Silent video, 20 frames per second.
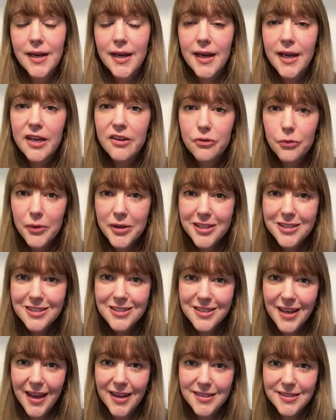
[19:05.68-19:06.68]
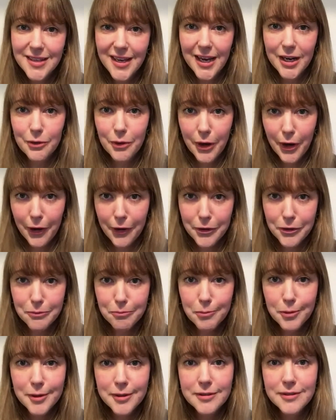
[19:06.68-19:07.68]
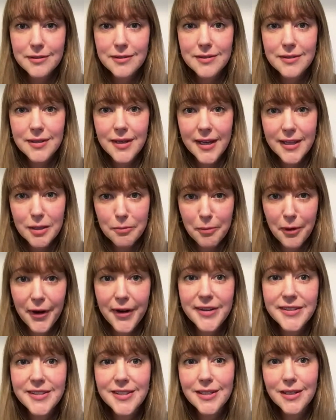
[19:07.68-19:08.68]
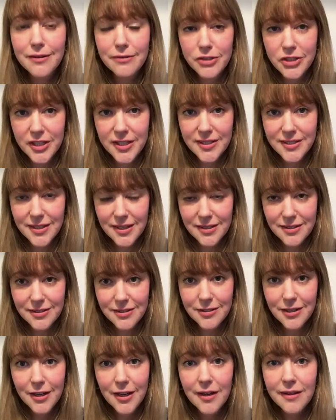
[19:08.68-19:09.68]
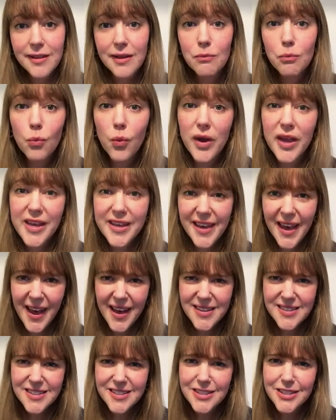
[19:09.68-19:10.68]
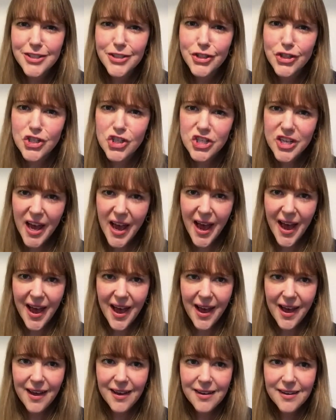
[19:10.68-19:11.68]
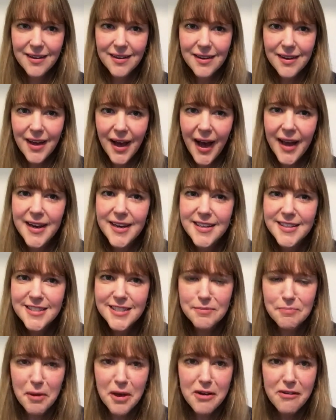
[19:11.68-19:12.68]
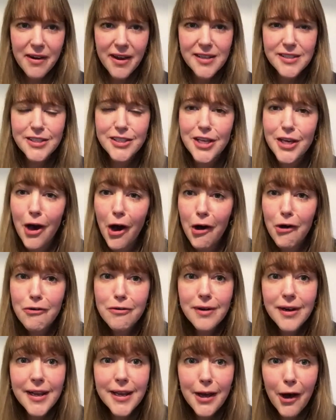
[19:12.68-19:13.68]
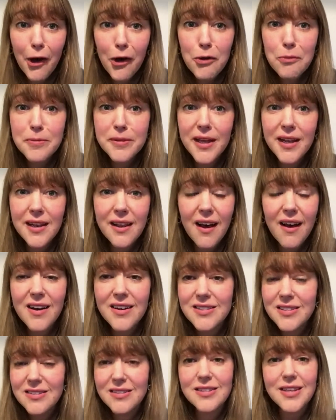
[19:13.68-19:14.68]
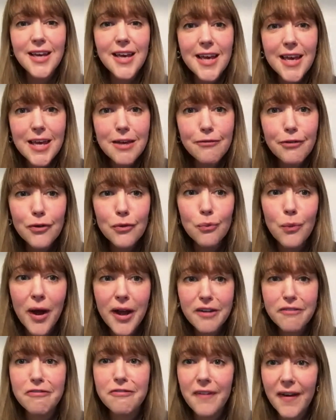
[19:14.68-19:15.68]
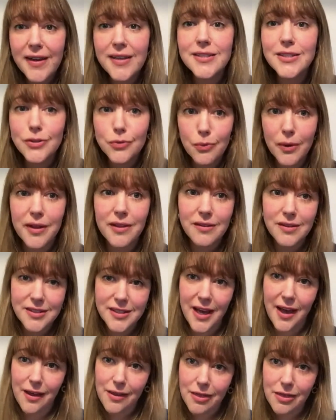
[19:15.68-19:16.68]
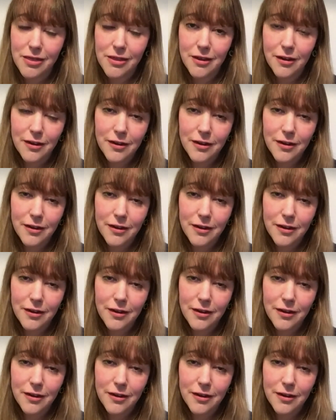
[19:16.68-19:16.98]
If we set our hope in the person of Jesus, then we get to share and experience the only hope that lasts even when faced with death.